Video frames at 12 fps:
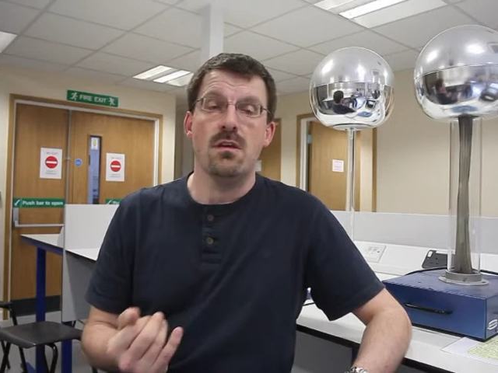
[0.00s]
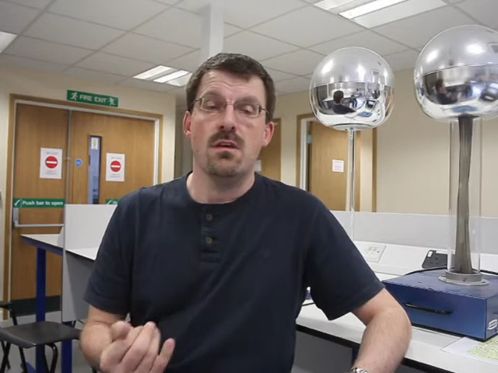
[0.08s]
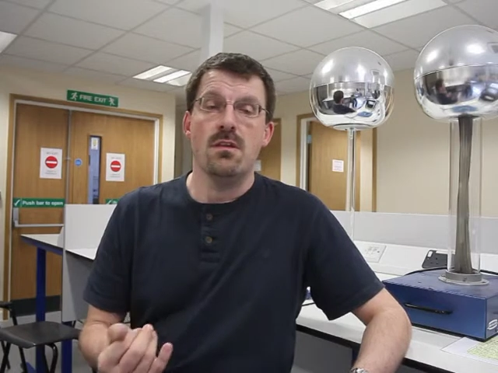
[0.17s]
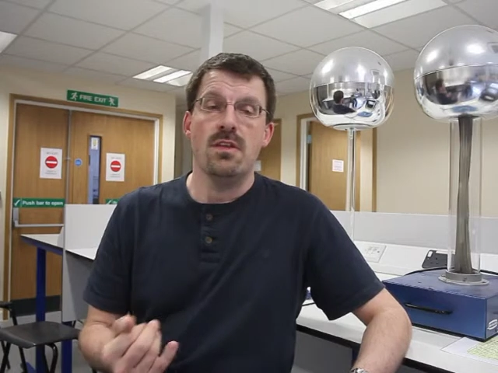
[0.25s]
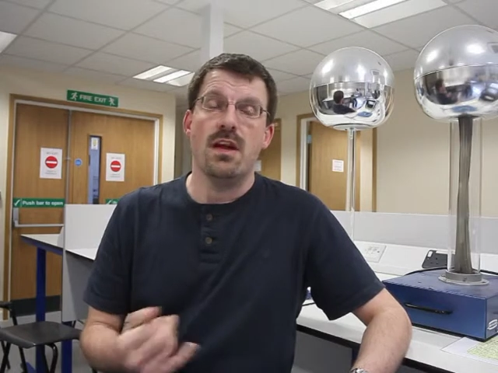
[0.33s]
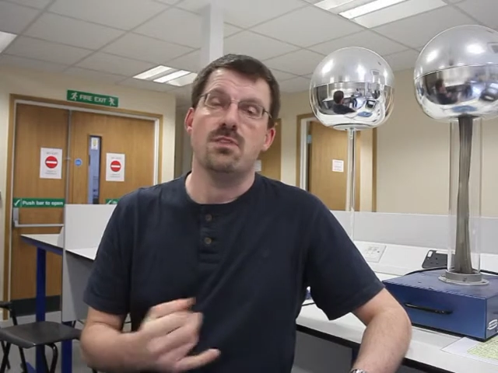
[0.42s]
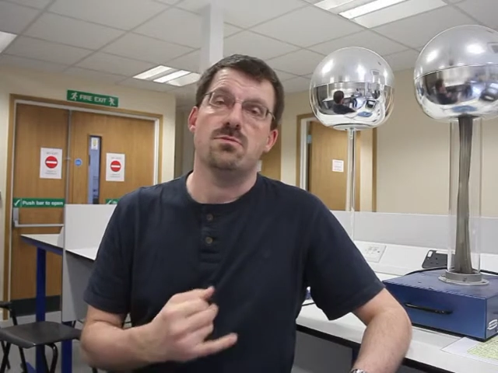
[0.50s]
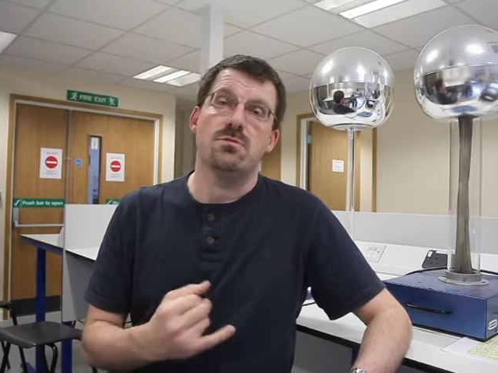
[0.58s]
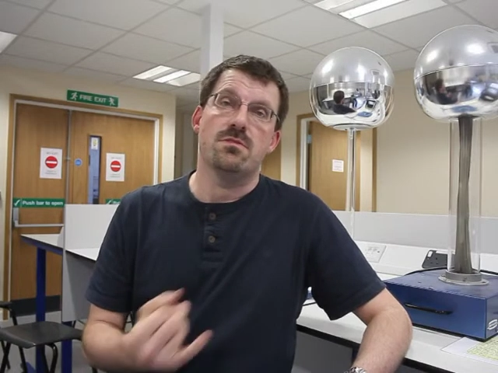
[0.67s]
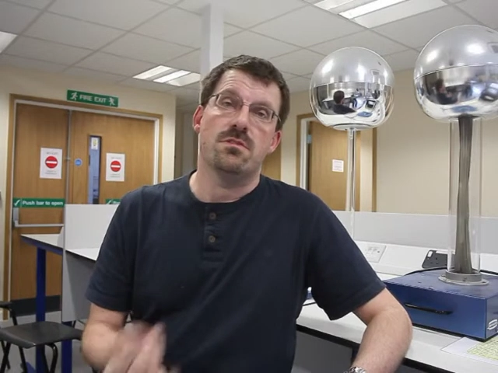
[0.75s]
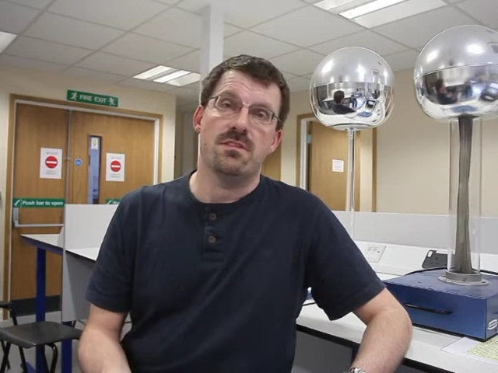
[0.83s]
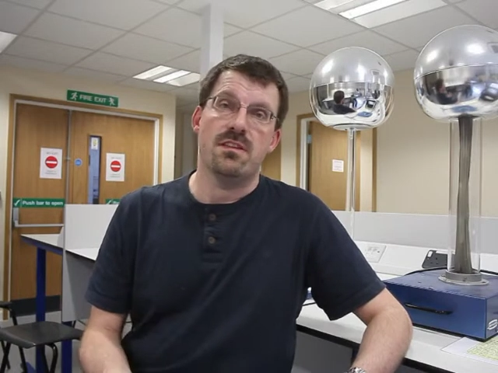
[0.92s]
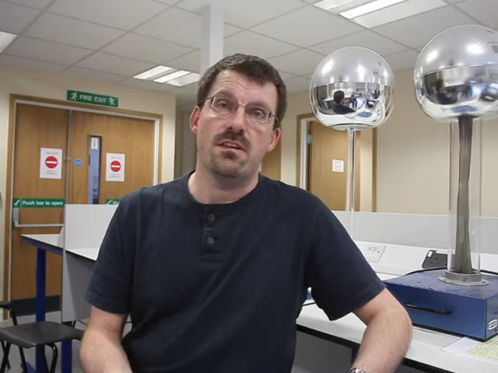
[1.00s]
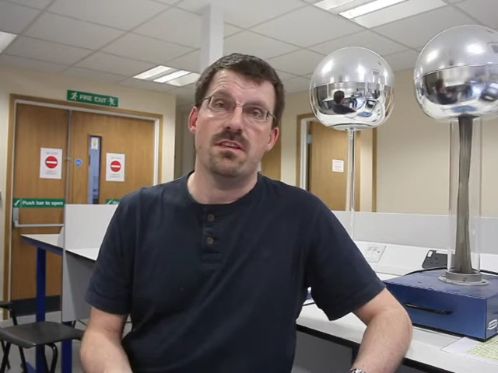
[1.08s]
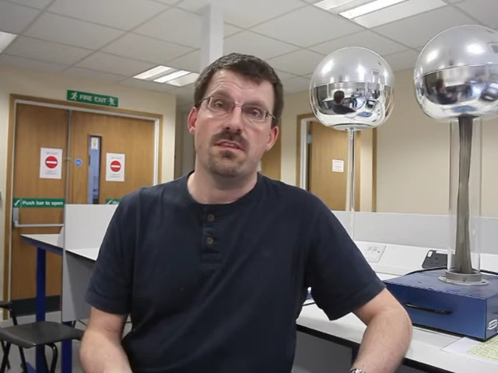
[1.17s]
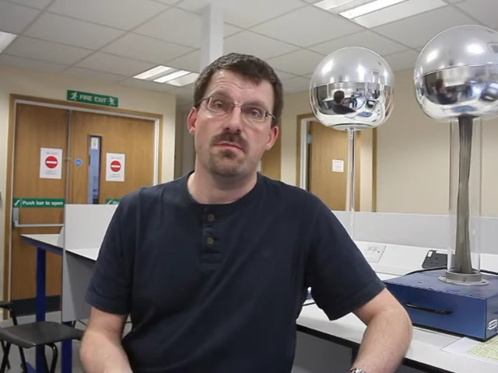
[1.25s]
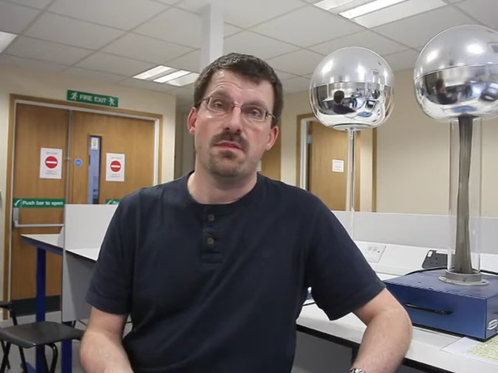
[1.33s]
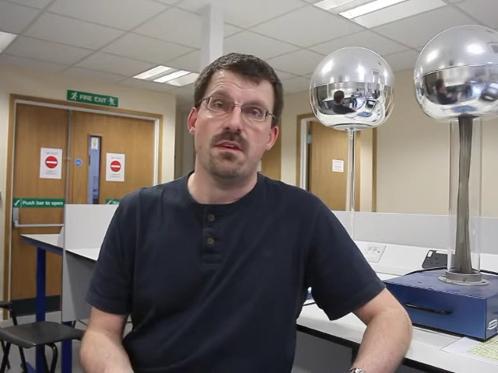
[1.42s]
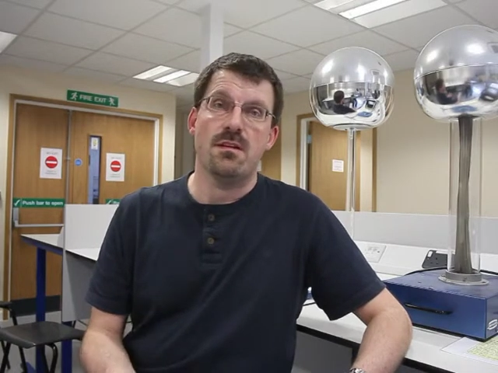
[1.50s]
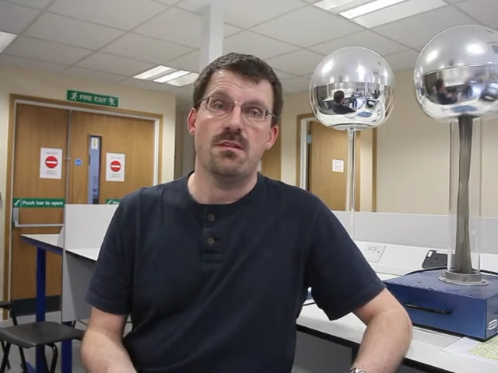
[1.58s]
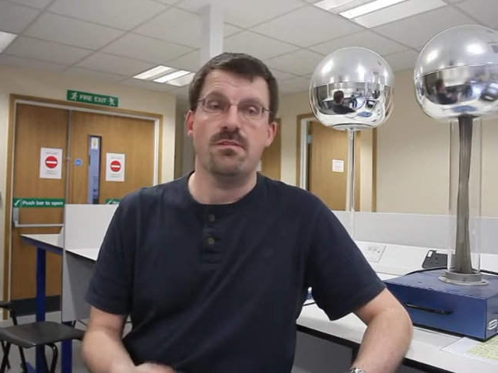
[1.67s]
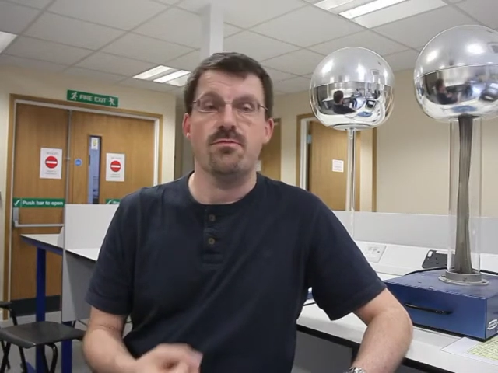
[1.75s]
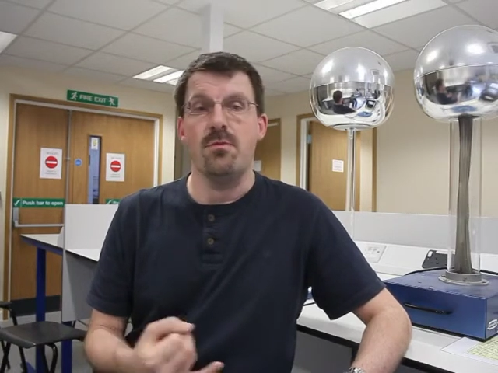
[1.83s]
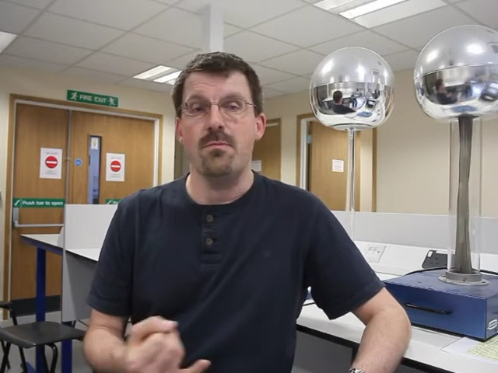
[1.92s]
the actual slides
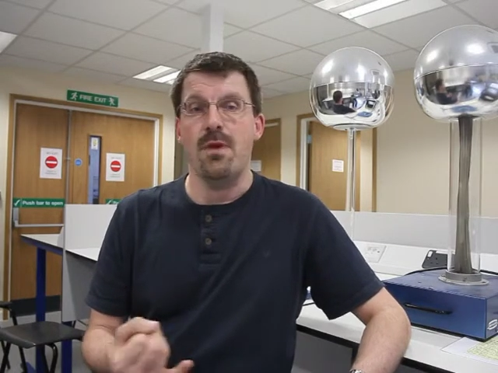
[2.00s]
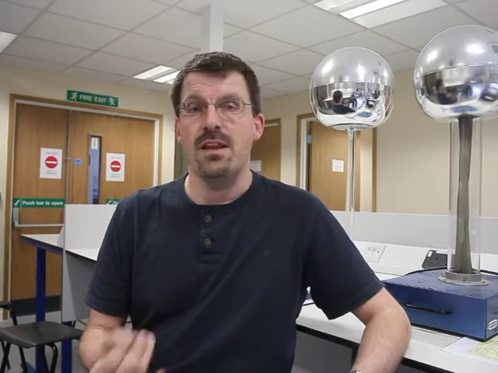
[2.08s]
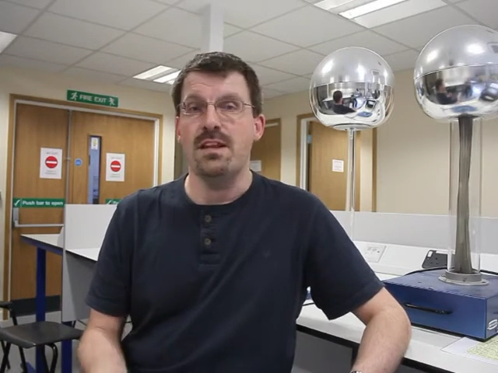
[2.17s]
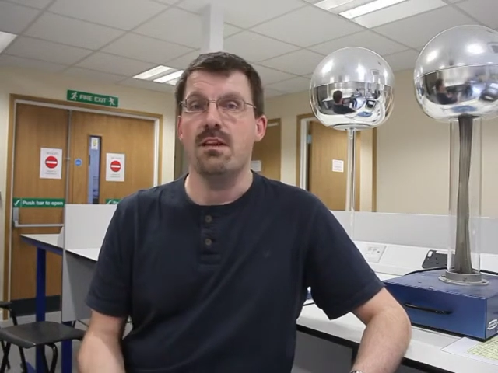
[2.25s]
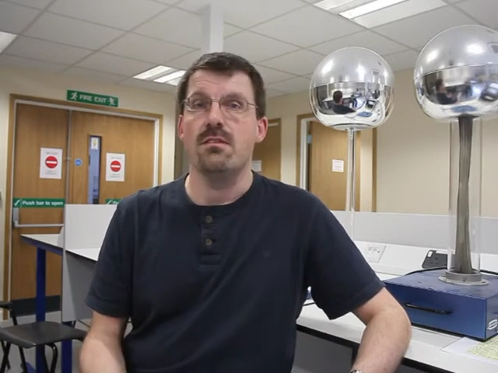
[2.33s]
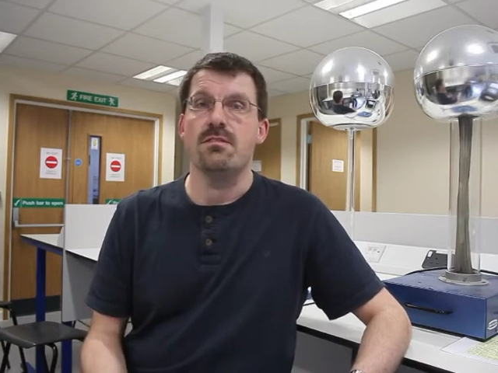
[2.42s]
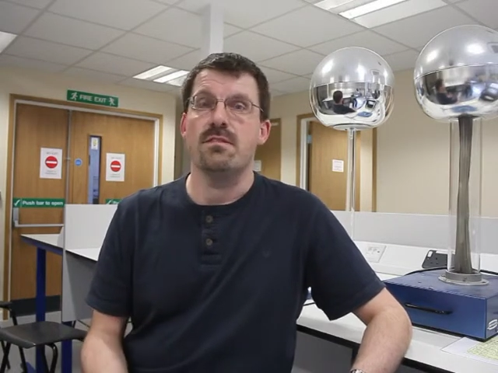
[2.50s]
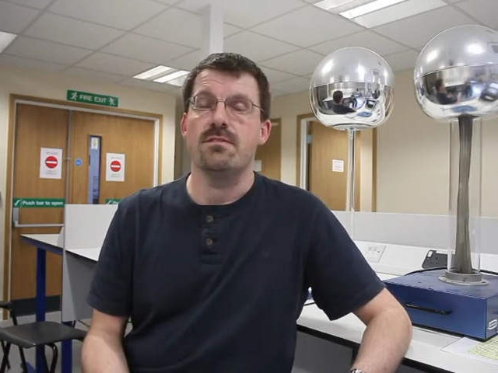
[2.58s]
themselves, from any notes that